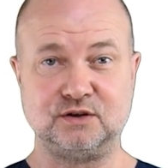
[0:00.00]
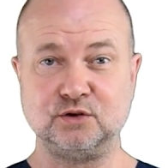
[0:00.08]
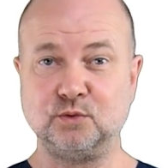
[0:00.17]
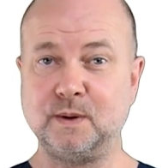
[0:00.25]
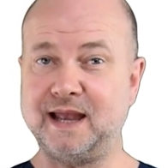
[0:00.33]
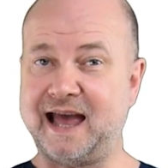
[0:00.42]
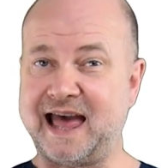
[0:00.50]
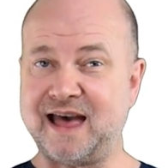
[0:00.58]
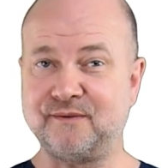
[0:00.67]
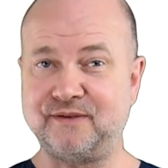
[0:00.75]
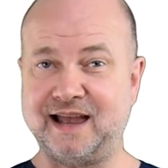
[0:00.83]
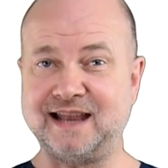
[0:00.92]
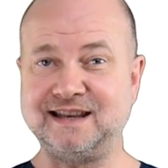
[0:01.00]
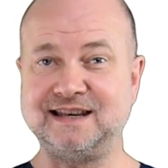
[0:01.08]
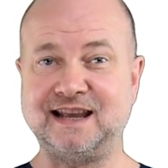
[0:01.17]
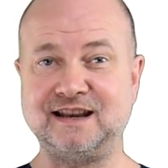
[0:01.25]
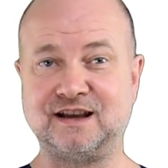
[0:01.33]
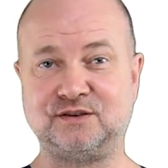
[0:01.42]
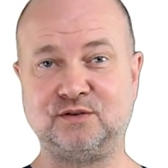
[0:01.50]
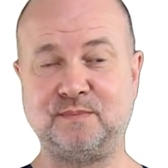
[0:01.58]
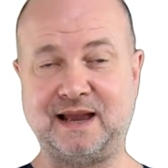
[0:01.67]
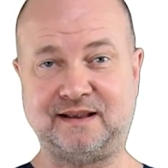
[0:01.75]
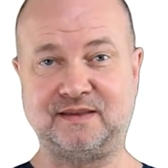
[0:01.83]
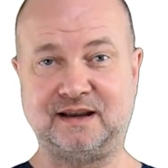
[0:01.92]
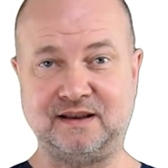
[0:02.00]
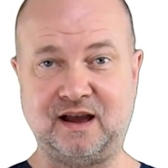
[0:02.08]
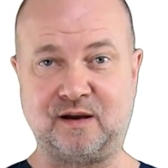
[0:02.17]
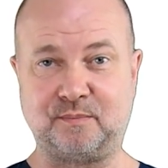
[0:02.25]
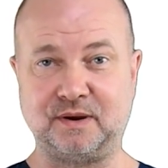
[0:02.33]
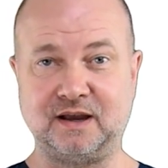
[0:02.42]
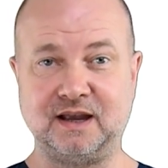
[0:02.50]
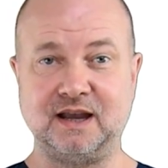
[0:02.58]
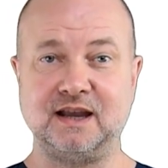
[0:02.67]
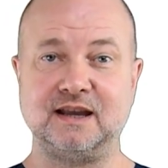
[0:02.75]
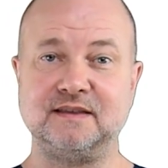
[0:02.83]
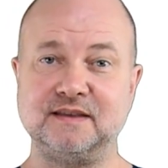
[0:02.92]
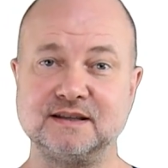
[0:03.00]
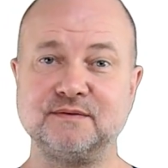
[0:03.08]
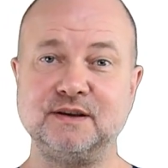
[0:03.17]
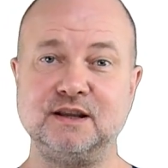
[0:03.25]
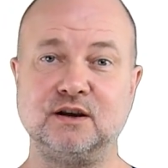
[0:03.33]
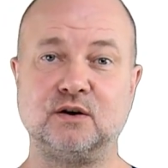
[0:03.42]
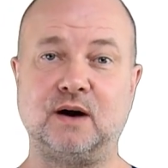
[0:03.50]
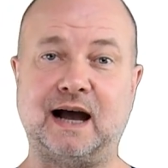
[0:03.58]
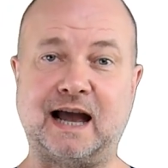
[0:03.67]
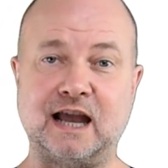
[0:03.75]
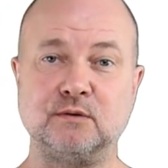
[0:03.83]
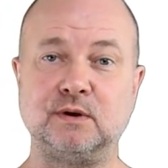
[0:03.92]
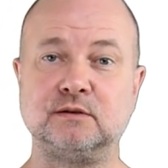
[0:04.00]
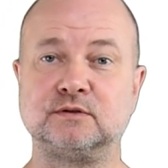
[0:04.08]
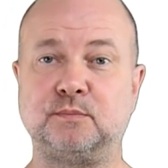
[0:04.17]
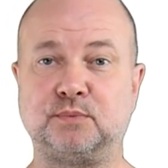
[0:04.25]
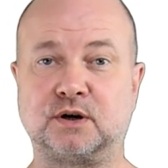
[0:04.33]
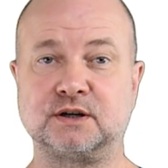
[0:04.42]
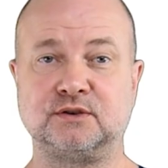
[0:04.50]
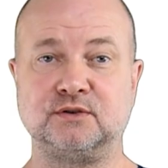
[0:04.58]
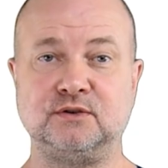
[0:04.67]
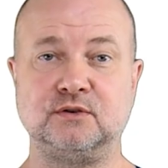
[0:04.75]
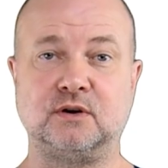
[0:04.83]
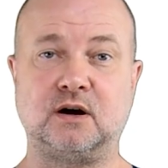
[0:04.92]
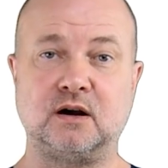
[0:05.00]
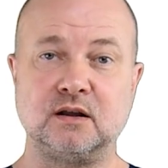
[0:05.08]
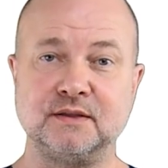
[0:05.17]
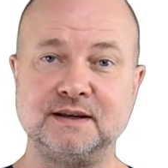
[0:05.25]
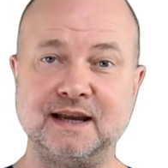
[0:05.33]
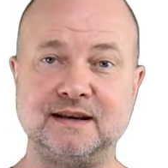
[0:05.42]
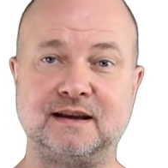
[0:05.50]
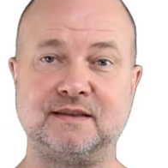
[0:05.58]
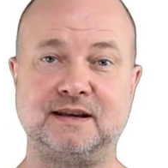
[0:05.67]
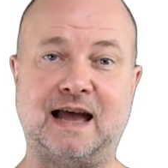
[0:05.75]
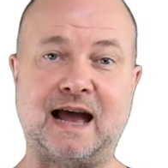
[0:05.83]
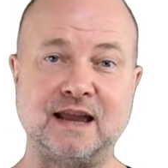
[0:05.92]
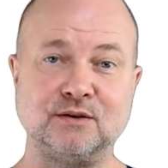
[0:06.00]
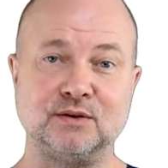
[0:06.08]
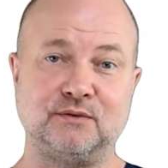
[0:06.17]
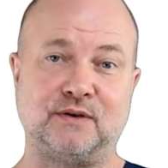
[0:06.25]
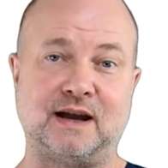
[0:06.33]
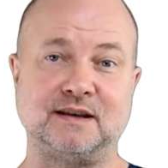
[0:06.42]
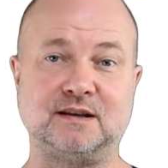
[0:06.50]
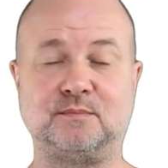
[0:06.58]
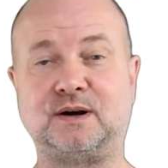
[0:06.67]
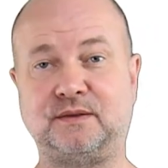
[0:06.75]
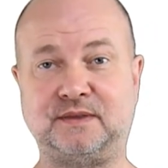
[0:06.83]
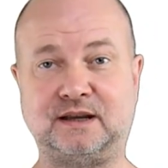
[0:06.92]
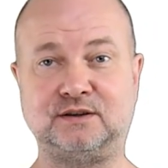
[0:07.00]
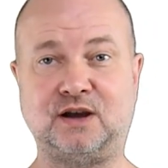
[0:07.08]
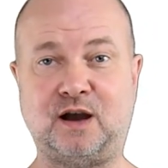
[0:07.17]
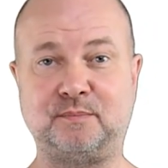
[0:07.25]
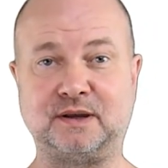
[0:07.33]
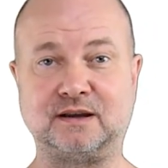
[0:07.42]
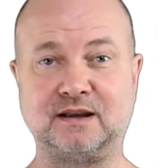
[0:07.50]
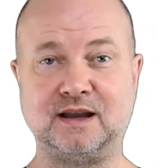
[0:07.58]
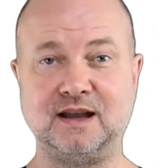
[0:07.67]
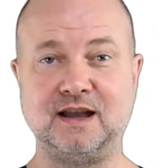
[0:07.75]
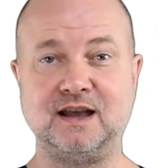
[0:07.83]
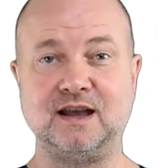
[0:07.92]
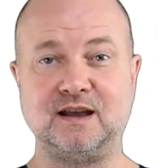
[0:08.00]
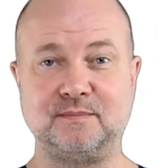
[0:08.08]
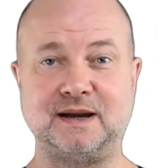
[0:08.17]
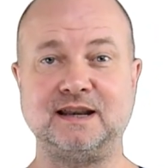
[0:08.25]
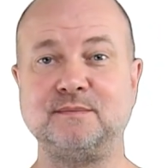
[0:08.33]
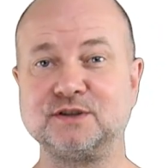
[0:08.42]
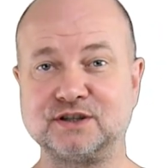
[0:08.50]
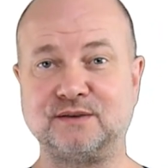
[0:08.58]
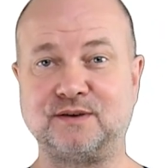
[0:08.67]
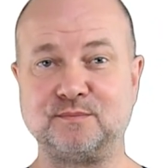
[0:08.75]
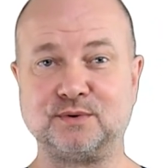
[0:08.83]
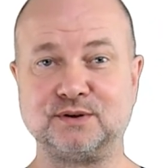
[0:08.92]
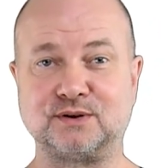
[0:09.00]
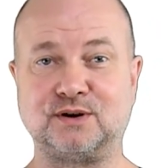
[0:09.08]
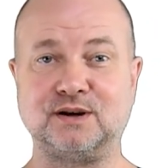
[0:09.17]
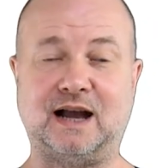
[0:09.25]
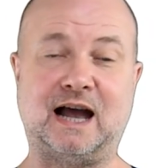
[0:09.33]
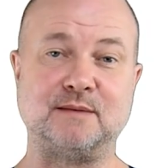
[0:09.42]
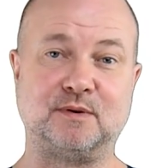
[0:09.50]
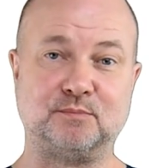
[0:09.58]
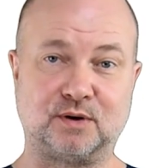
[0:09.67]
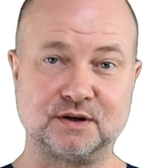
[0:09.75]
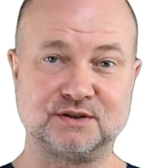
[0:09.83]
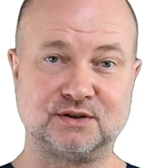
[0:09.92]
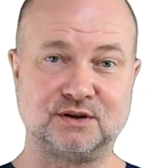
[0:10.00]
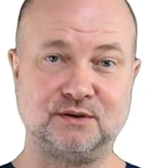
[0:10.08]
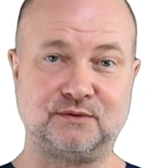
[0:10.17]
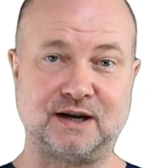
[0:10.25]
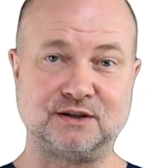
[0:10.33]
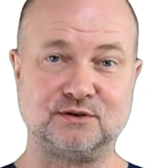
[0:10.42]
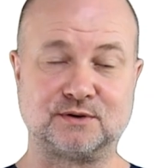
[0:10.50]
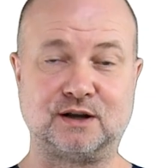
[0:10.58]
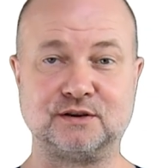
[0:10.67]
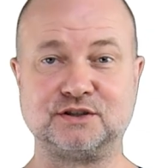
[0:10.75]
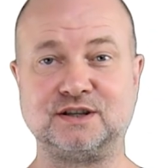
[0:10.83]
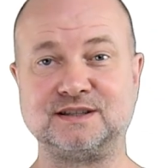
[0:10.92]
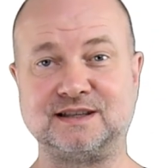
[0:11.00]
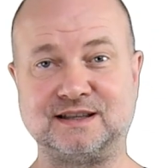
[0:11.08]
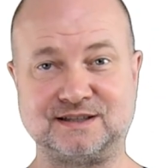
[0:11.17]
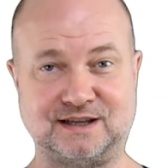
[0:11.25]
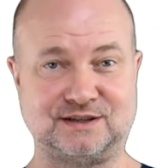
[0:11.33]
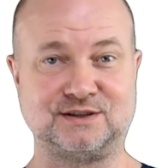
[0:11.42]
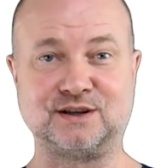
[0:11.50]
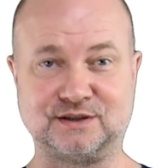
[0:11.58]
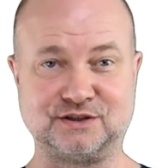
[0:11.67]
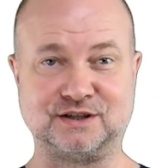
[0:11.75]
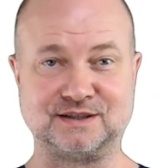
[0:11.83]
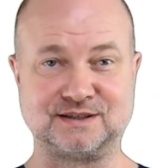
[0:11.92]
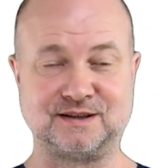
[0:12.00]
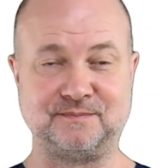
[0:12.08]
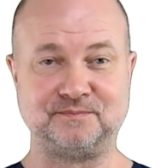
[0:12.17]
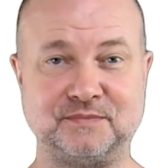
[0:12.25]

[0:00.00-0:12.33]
Do we have any data to back that up? In this video, I will report to you all the data that I could find about that topic. My name is Stefan Buntrock, I'm a board certified urologist and sexologist.